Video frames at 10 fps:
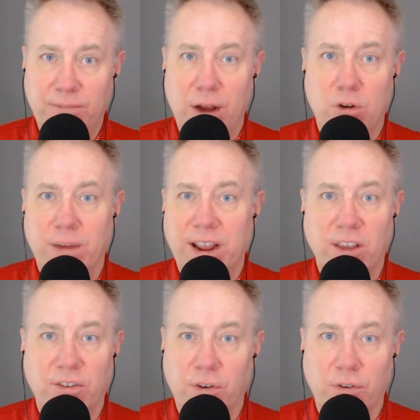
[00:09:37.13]
Power
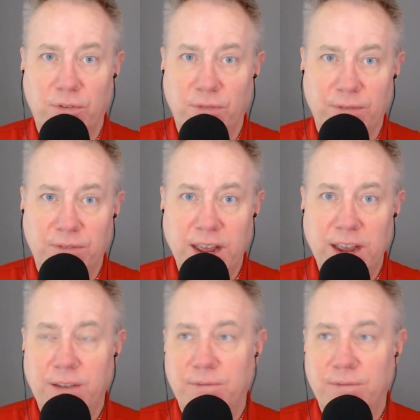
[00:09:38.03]
rankings goes 15.